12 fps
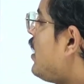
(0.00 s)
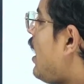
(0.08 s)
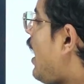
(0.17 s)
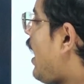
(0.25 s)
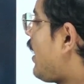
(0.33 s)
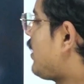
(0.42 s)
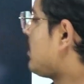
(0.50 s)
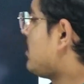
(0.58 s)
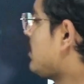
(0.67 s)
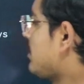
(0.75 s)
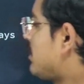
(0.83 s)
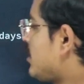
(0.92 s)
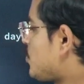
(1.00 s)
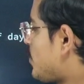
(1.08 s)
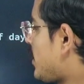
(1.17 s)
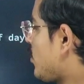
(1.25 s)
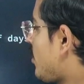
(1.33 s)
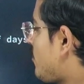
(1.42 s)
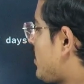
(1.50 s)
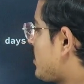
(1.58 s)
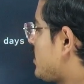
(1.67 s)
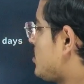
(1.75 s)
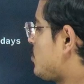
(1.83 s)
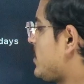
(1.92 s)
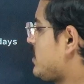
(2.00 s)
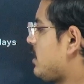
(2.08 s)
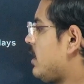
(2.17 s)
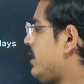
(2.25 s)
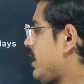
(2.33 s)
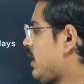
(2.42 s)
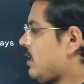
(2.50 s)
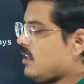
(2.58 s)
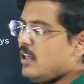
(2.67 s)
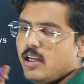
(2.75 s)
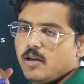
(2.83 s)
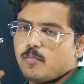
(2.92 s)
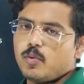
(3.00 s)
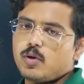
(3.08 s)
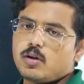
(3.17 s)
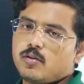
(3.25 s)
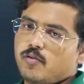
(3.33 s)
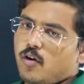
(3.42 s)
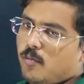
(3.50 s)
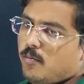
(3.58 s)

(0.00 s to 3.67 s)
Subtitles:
And this particular function is basically taking the input for